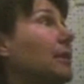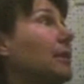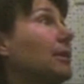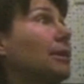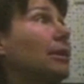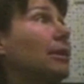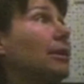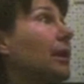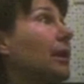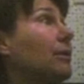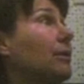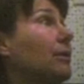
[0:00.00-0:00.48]

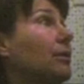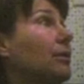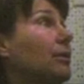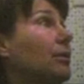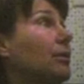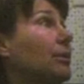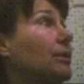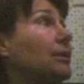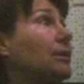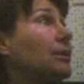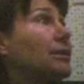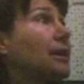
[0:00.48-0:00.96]
I don't know
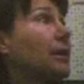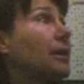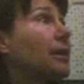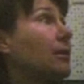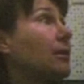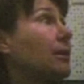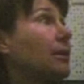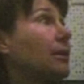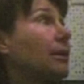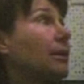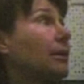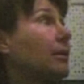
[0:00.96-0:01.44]
what to tell
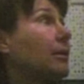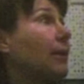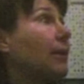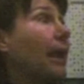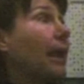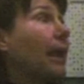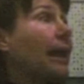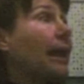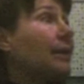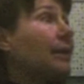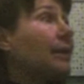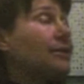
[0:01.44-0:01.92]
you on
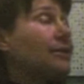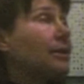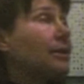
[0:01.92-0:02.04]
that.